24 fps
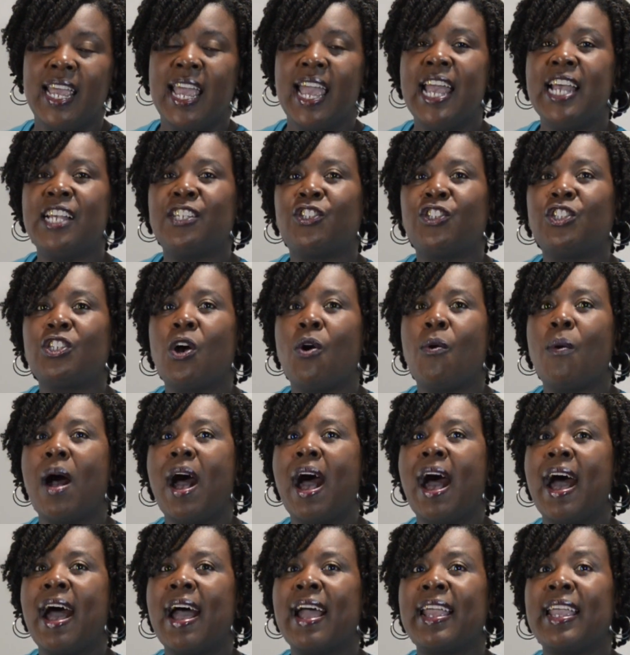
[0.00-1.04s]
And so
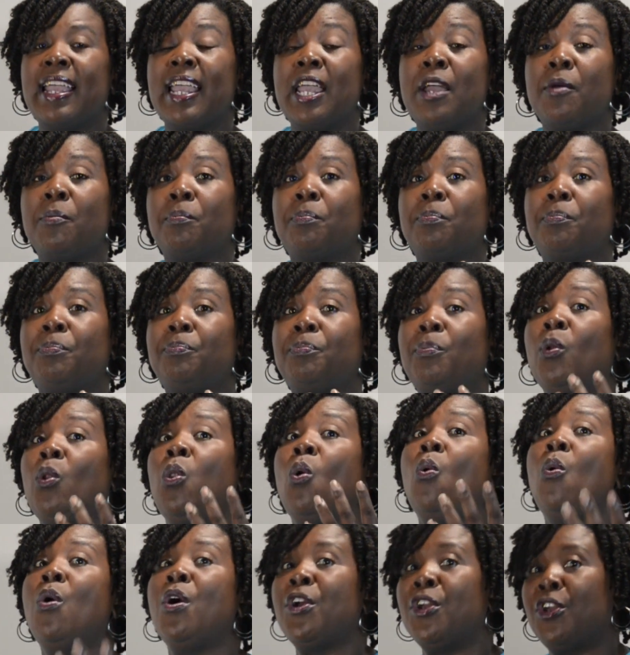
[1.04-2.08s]
I
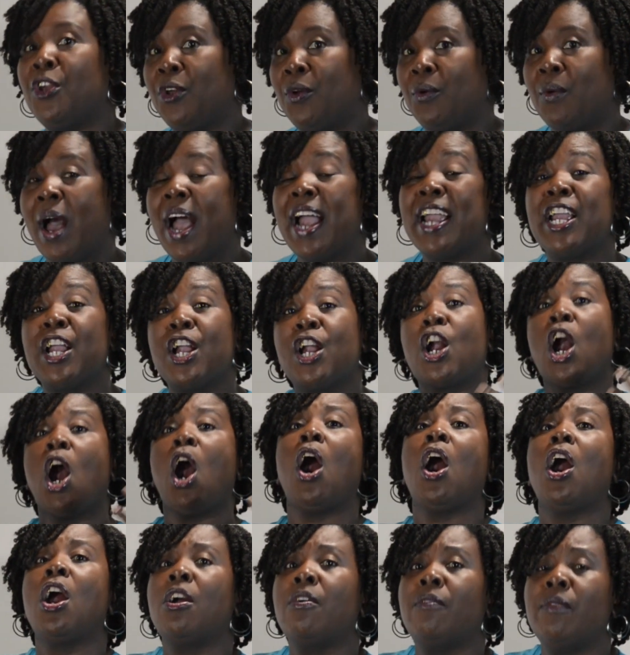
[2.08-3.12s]
implore you, I
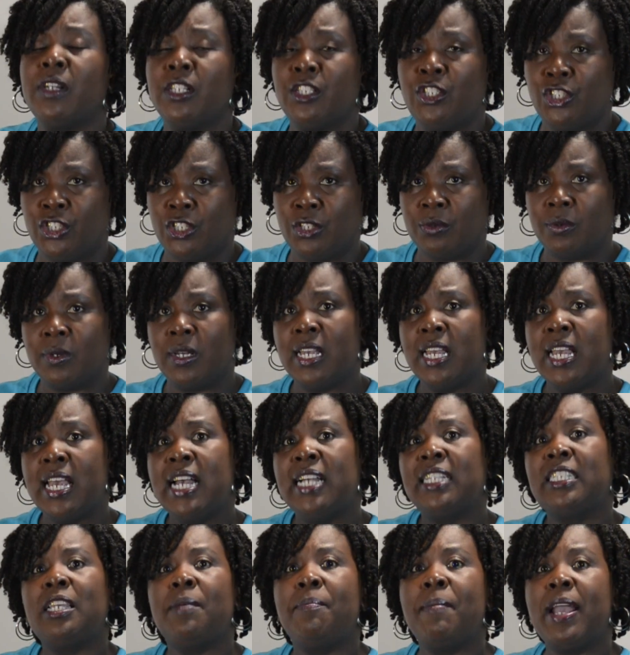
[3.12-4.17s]
encourage you
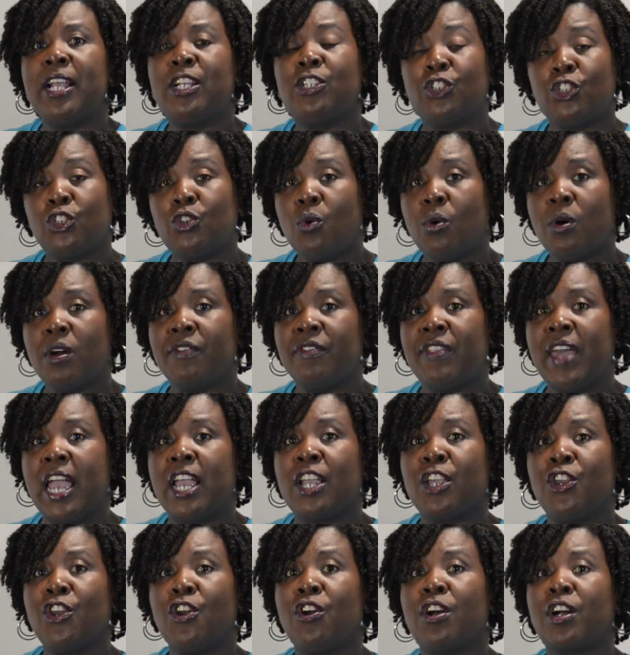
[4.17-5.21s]
to make sure
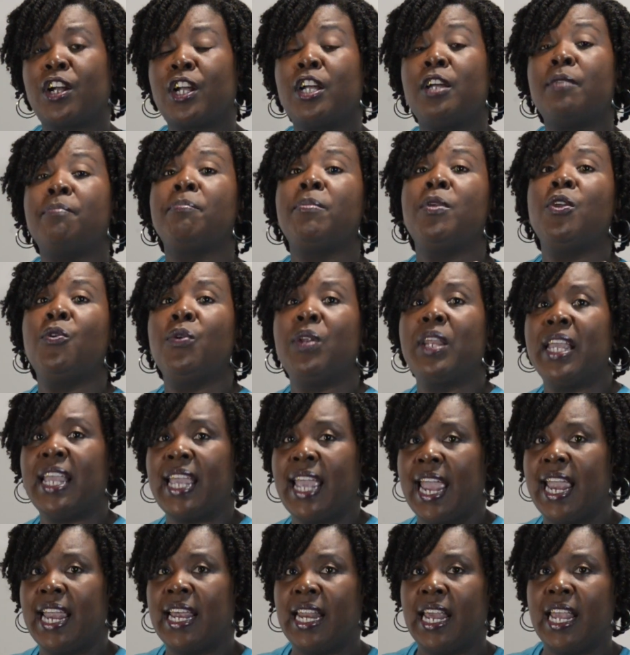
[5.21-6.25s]
that you're
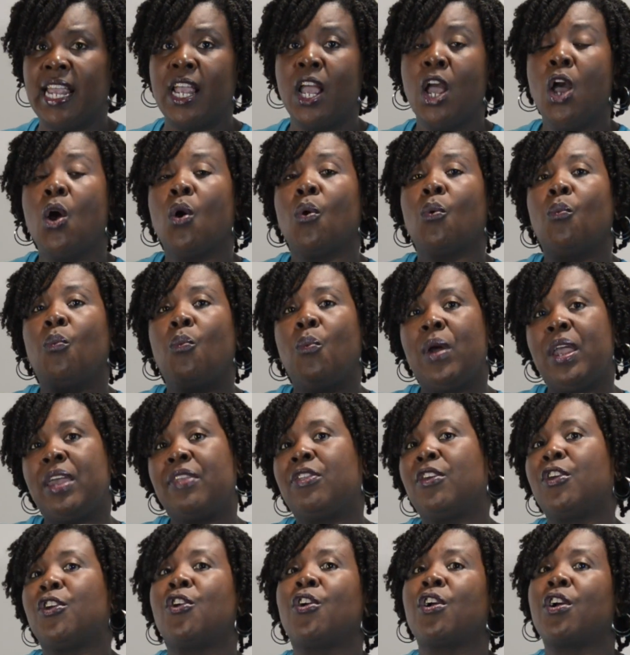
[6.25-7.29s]
communicating
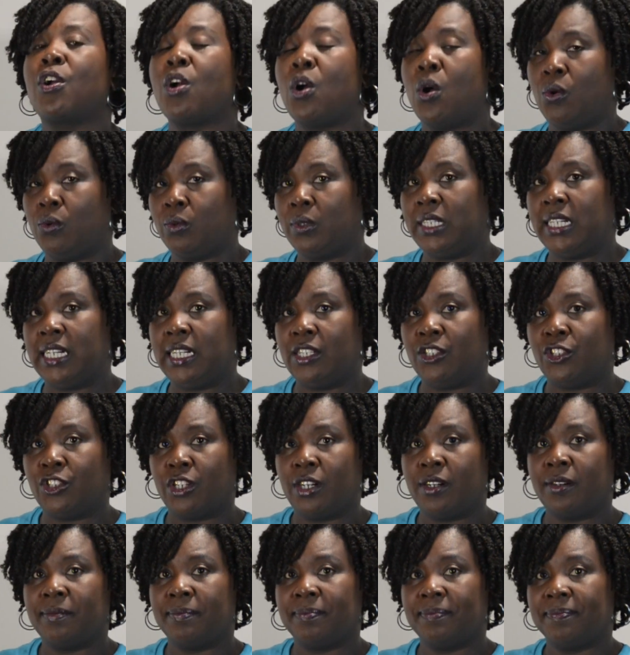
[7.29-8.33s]
with your
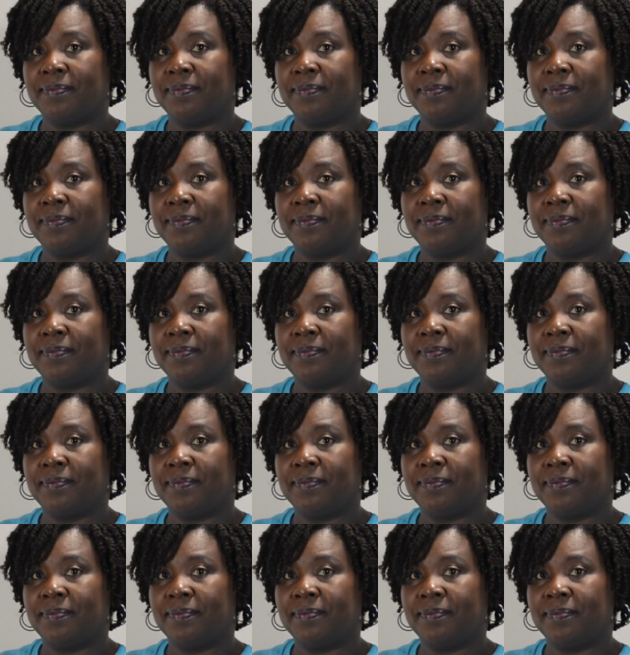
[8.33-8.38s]
co-teacher.